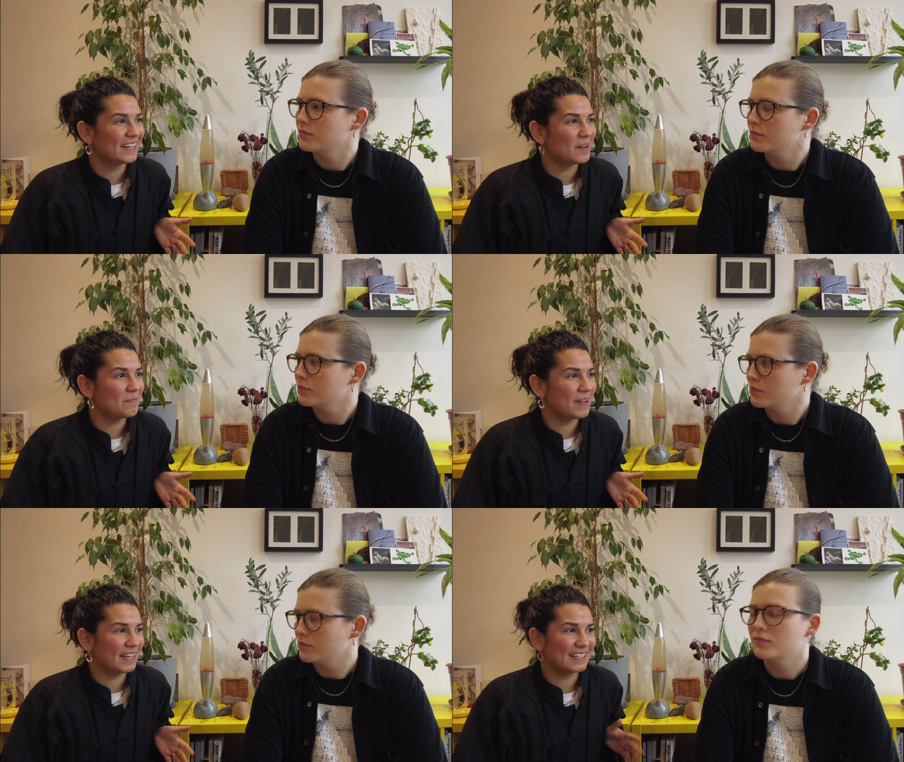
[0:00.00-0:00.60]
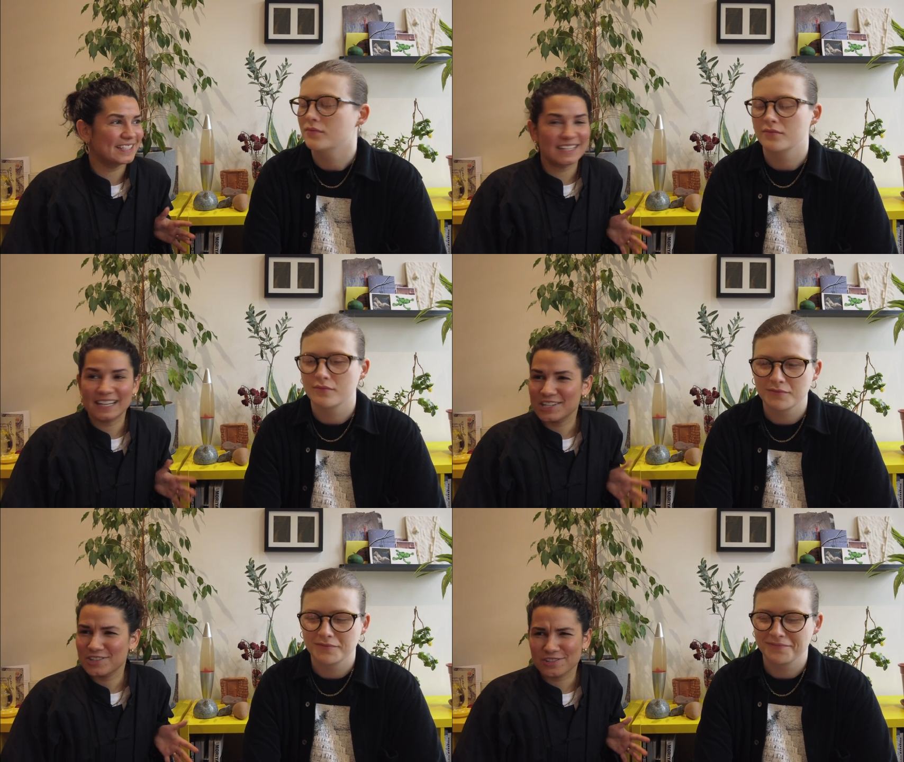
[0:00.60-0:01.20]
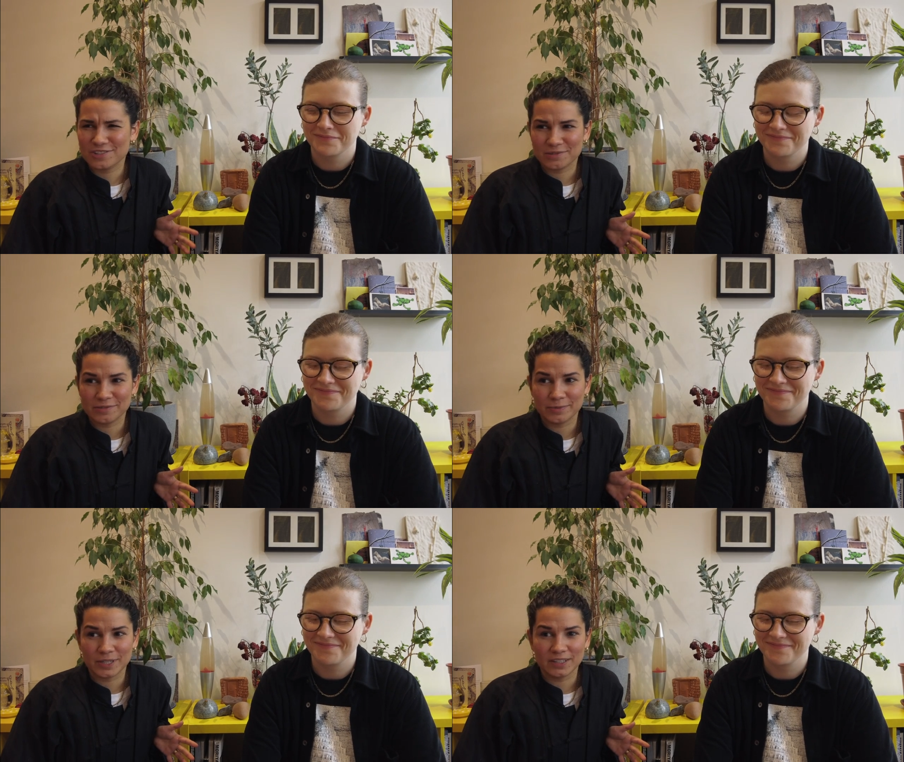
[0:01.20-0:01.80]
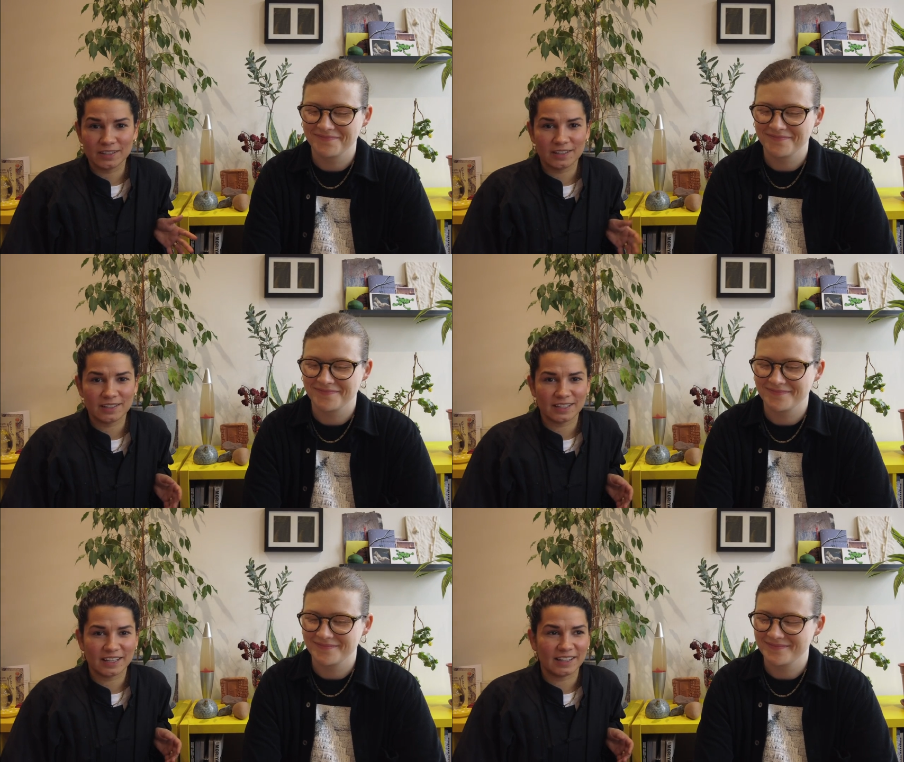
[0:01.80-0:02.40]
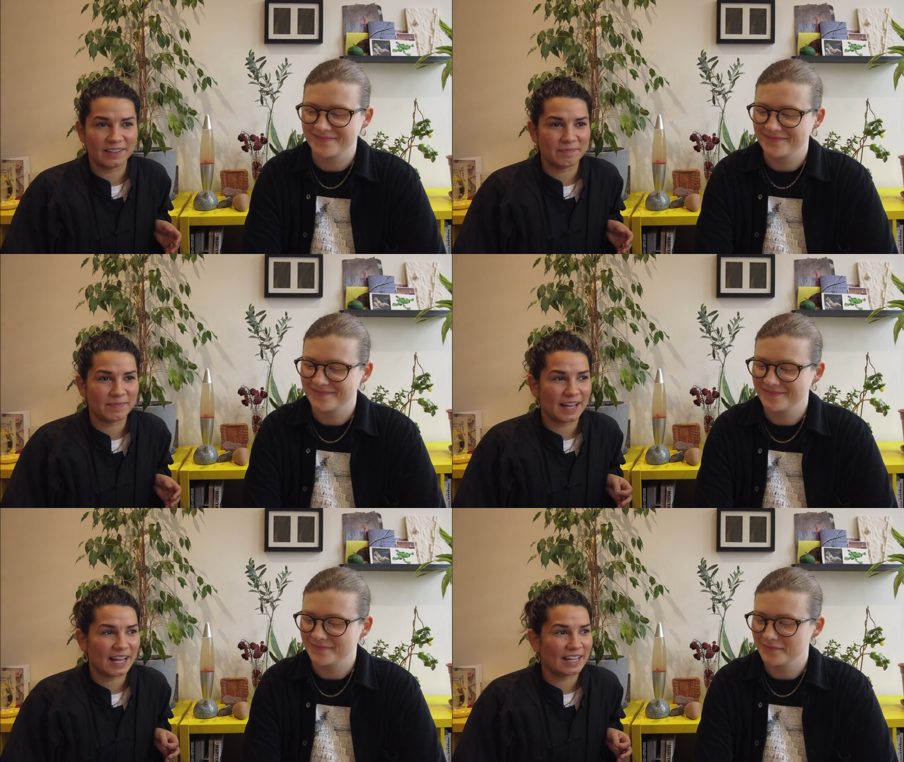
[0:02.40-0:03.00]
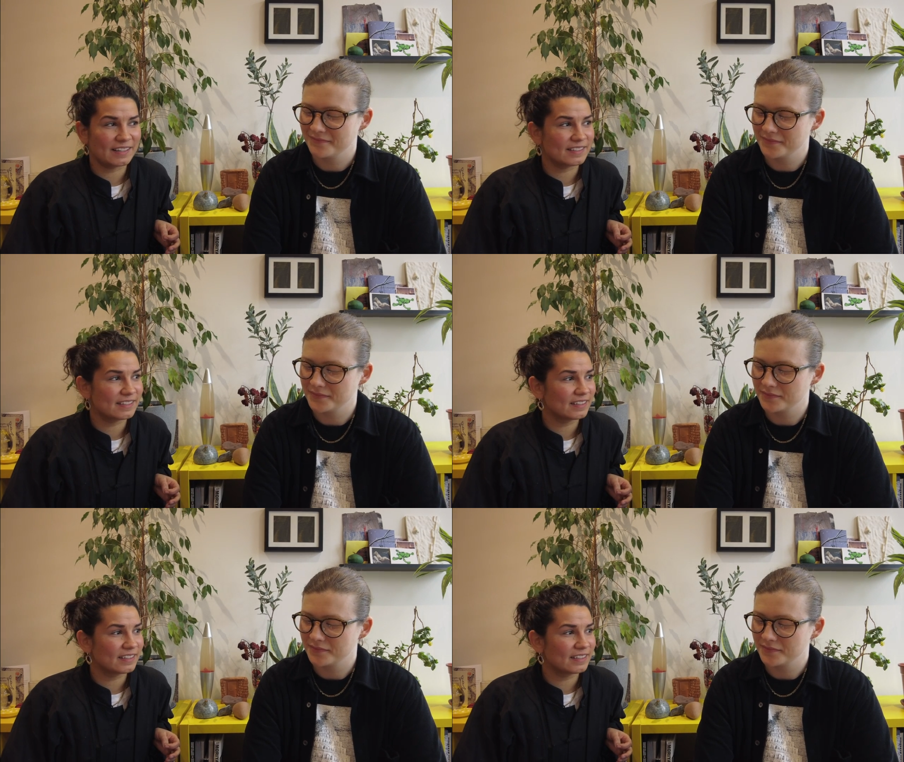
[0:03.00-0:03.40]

Speaker 1: and installation sort of work. Um, and